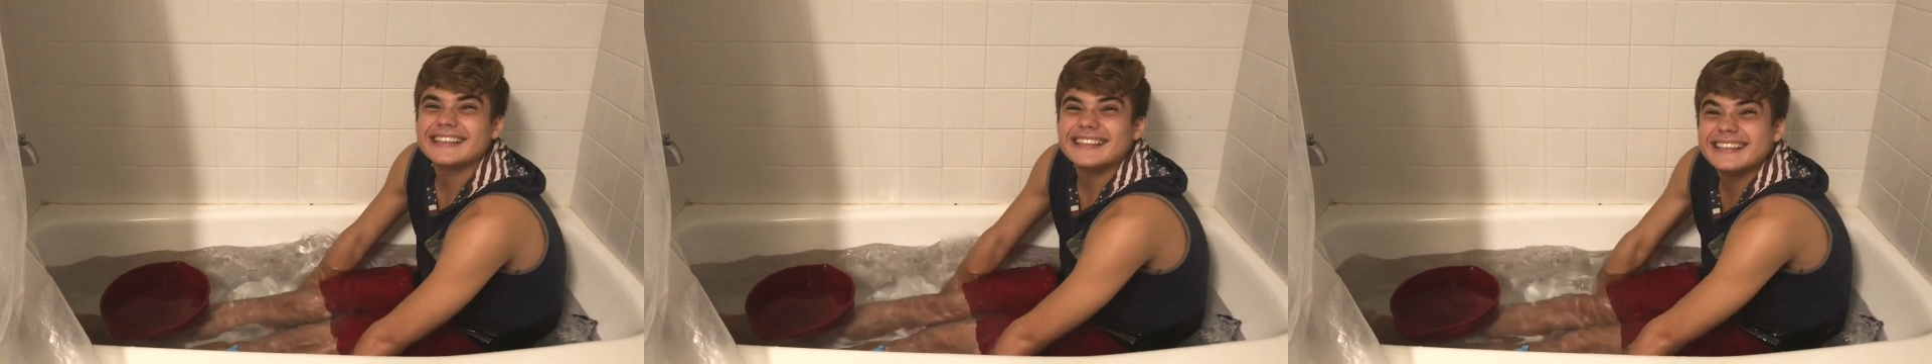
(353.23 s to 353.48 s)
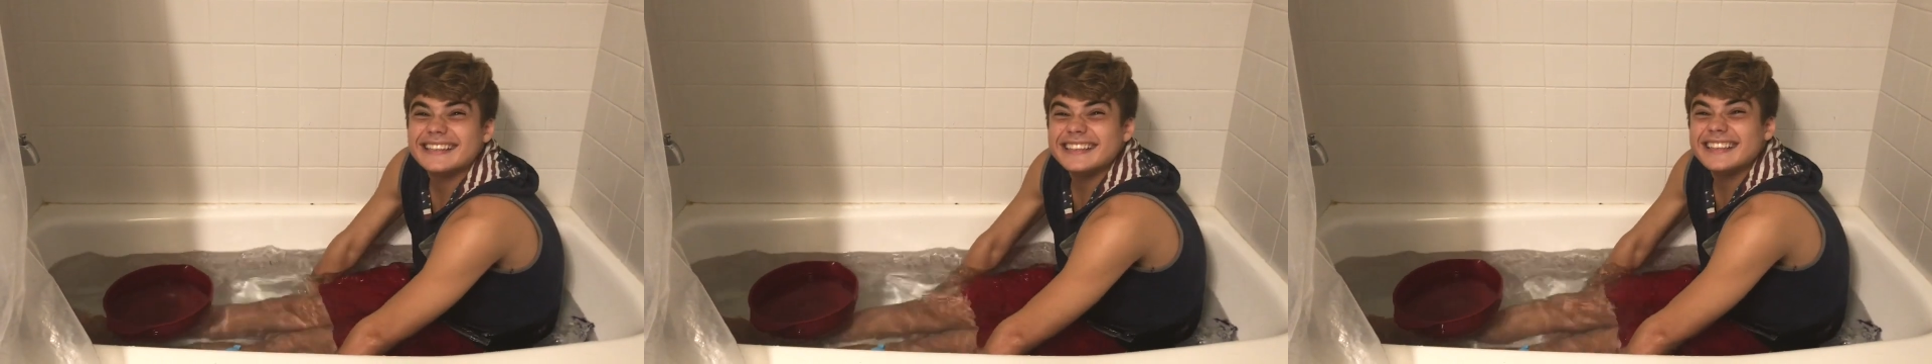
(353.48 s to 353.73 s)
does
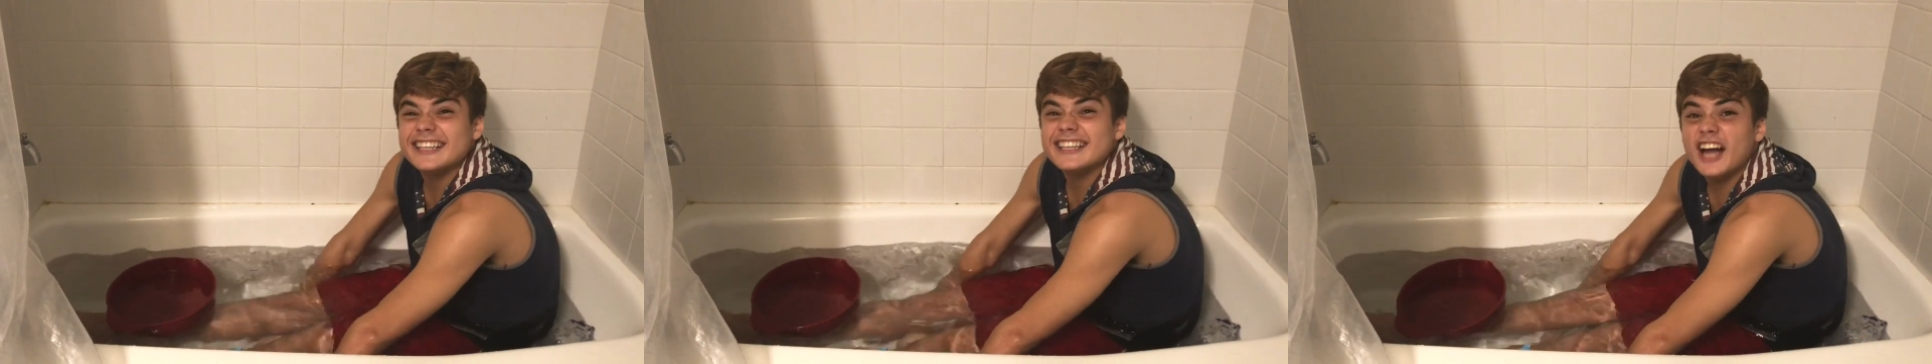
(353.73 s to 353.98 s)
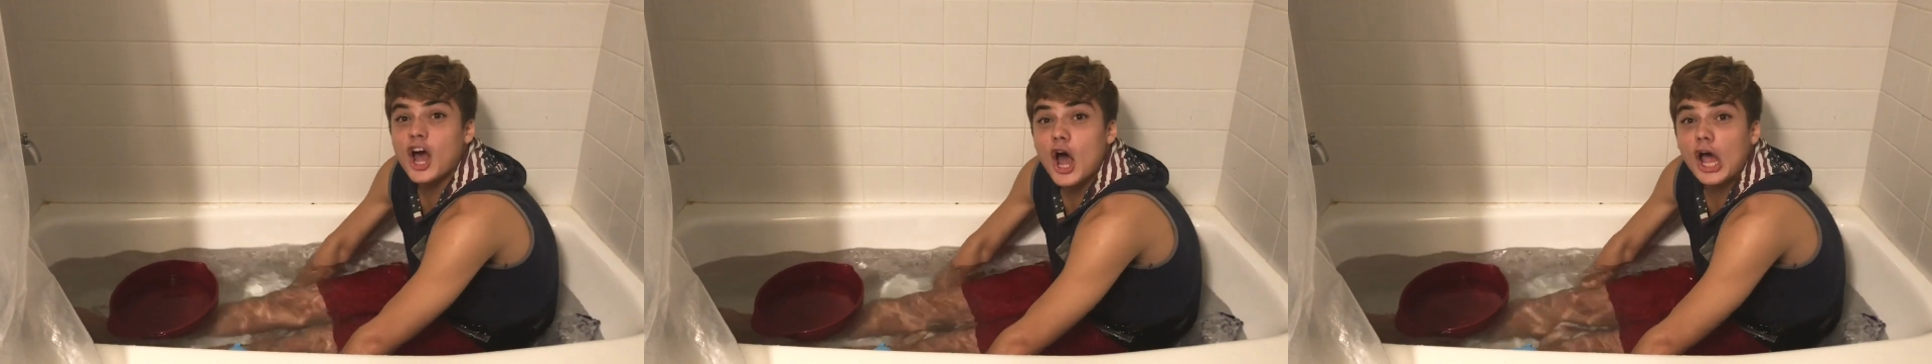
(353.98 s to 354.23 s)
an
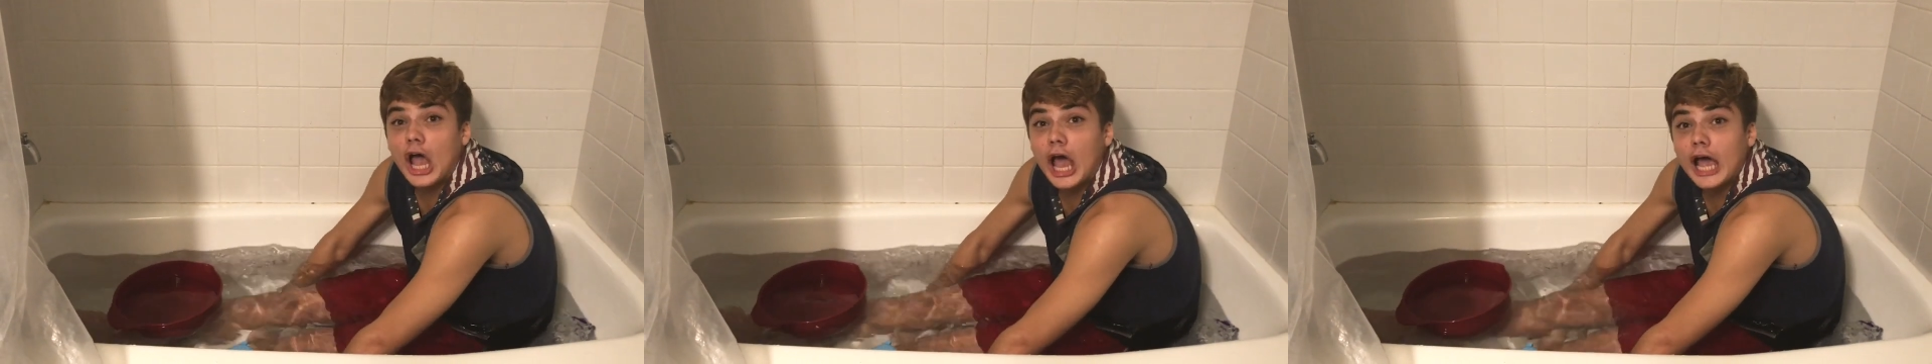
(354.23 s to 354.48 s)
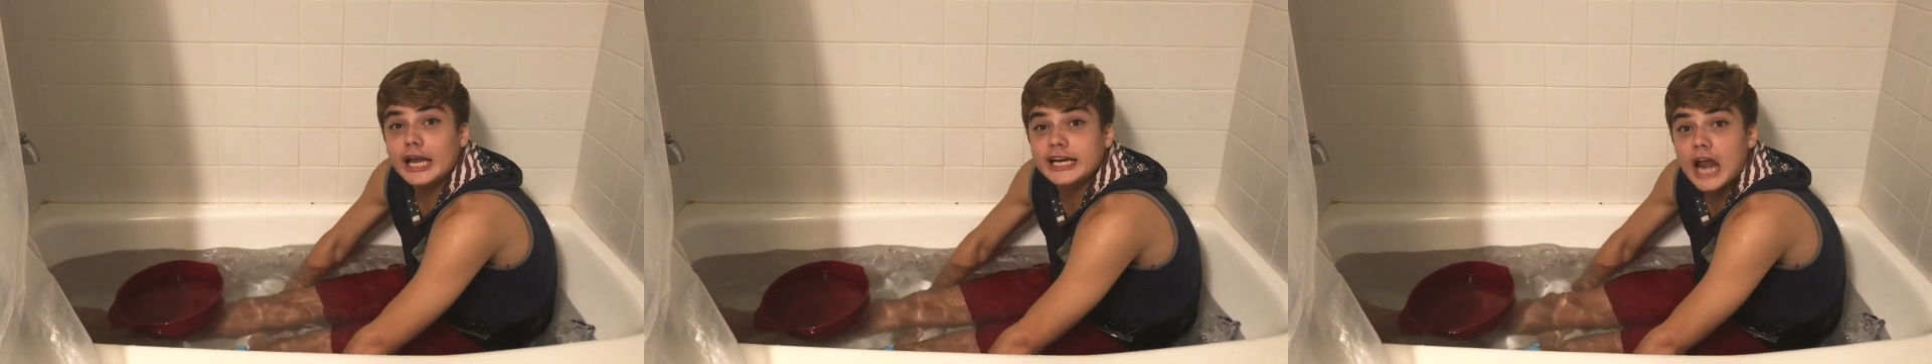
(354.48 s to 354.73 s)
octagon
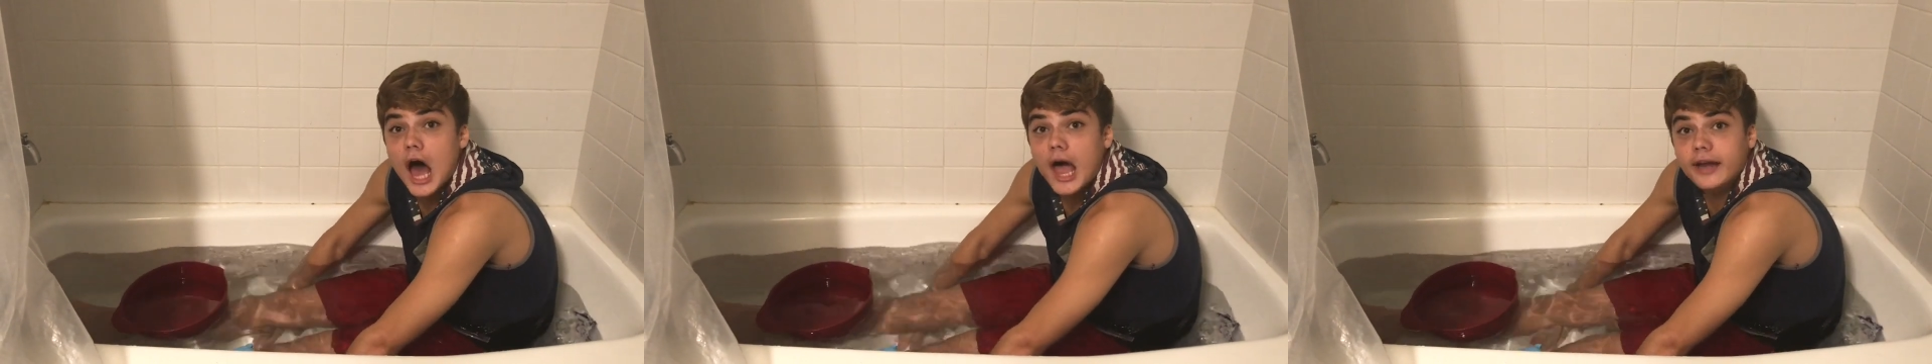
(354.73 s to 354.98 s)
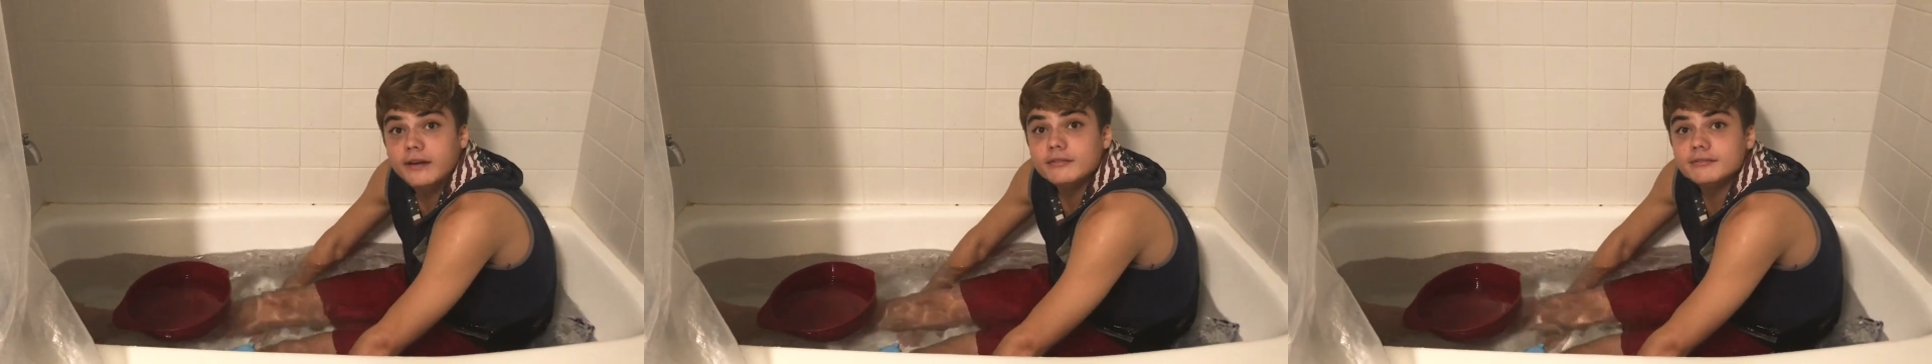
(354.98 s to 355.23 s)
have?
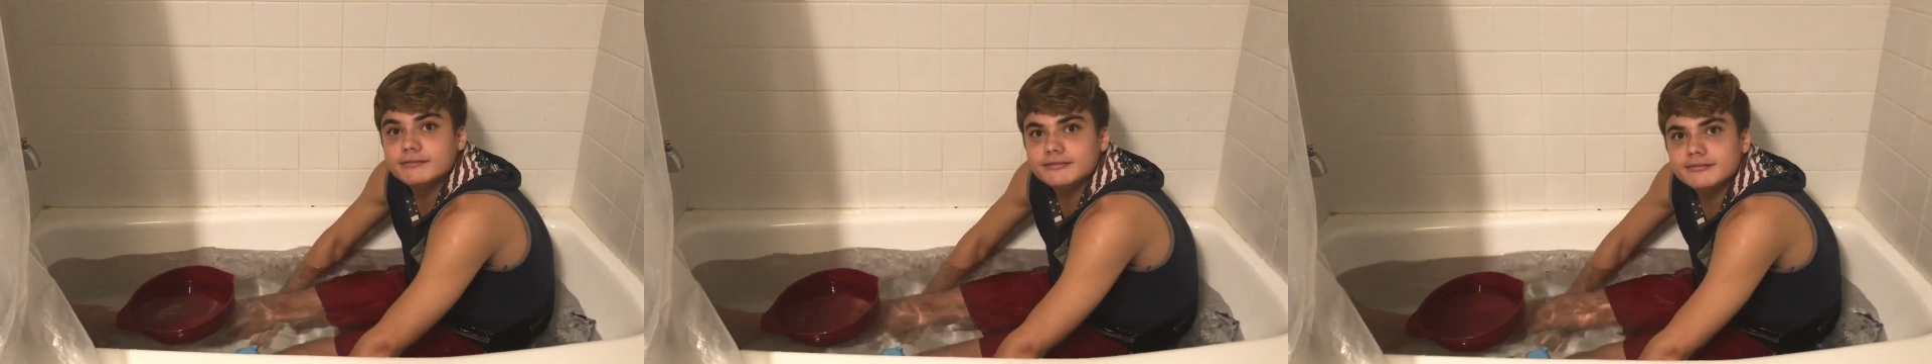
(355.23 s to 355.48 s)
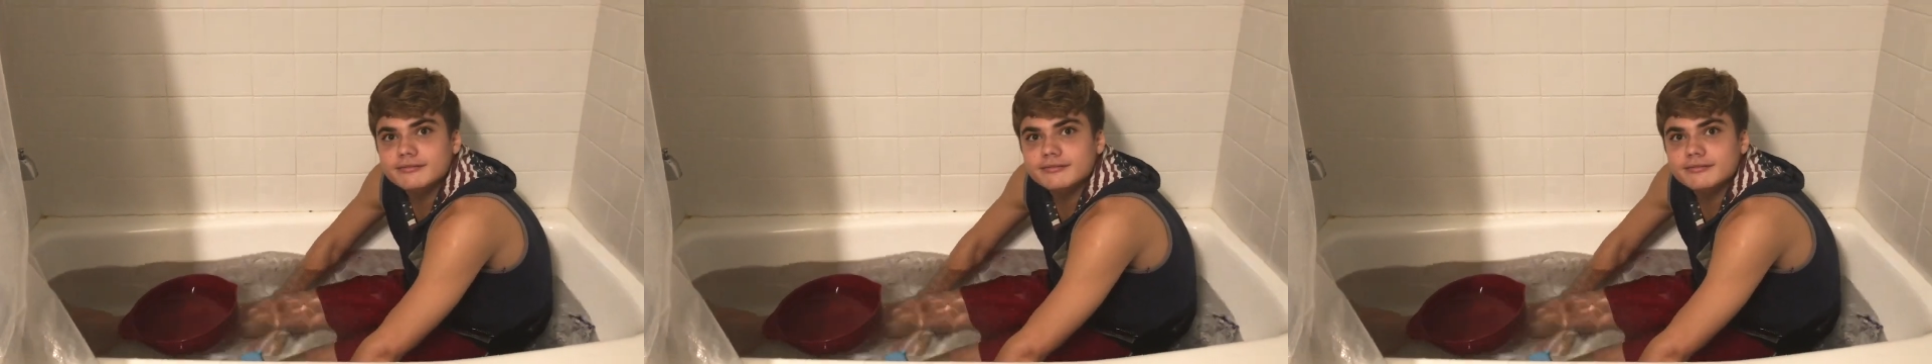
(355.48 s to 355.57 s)
Nine.